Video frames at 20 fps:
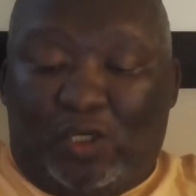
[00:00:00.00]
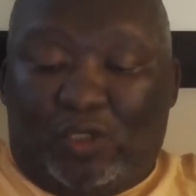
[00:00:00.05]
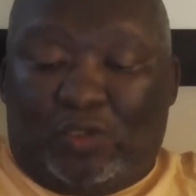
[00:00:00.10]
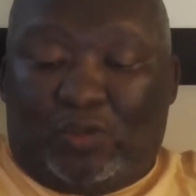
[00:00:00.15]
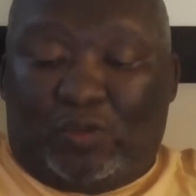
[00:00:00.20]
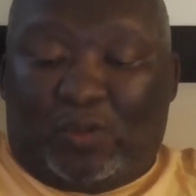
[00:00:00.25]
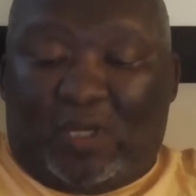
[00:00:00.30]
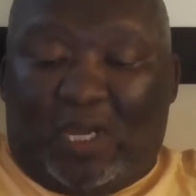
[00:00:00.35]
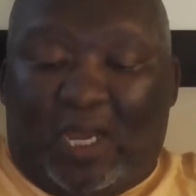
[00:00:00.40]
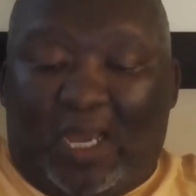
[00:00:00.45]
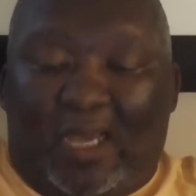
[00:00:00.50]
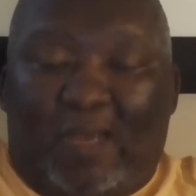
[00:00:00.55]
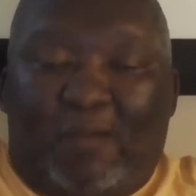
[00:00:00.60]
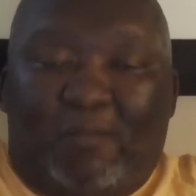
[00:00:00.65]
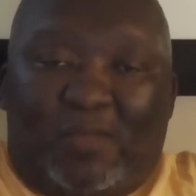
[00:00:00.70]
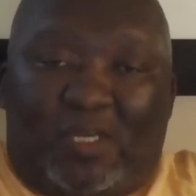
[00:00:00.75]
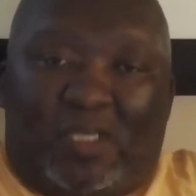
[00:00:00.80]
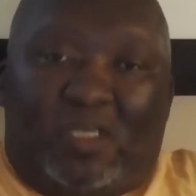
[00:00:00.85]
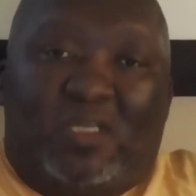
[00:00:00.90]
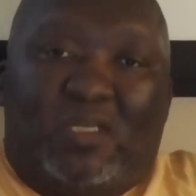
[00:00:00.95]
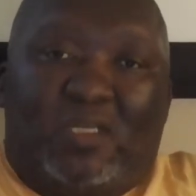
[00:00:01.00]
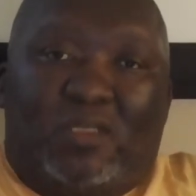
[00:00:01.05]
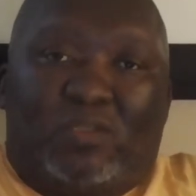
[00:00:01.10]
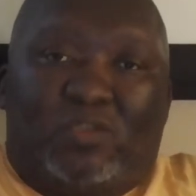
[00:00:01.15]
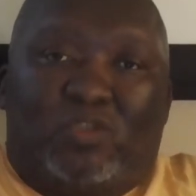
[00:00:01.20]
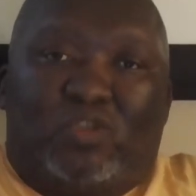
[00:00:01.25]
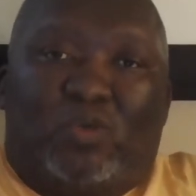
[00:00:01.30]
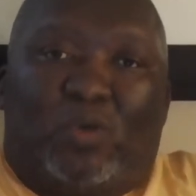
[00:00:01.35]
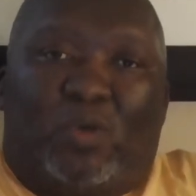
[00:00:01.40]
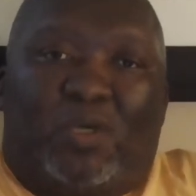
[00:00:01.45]
to come in
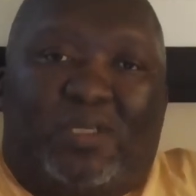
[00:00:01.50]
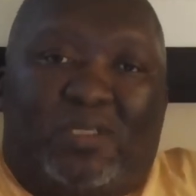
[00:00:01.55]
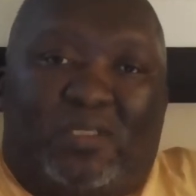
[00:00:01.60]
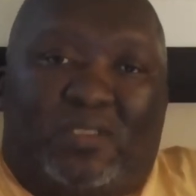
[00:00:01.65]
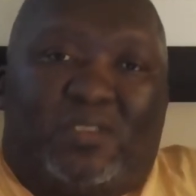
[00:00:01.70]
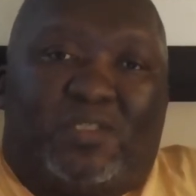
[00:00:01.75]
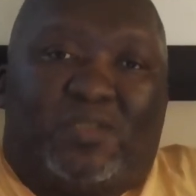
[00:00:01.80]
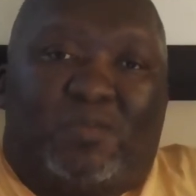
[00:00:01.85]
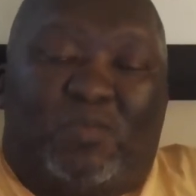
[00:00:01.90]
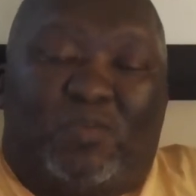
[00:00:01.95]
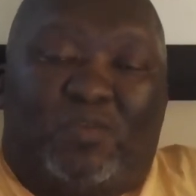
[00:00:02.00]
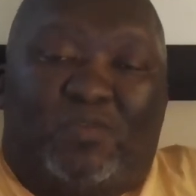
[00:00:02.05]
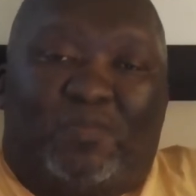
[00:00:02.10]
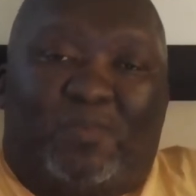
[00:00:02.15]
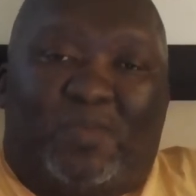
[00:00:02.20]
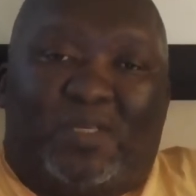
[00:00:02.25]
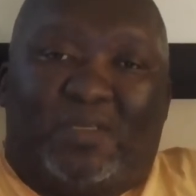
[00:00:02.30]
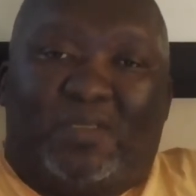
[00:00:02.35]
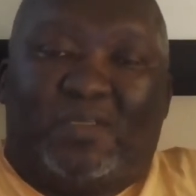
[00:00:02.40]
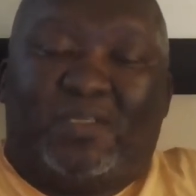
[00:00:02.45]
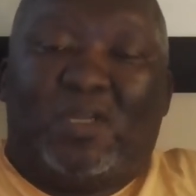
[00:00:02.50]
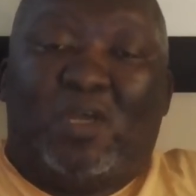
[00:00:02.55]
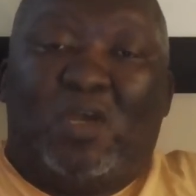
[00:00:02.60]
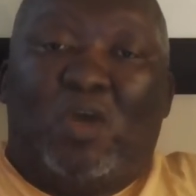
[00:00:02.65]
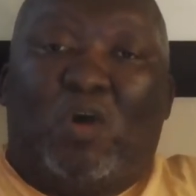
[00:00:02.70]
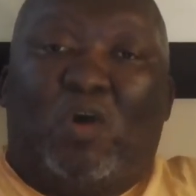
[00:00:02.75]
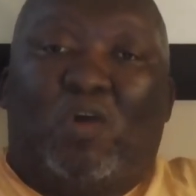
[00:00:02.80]
and join this movement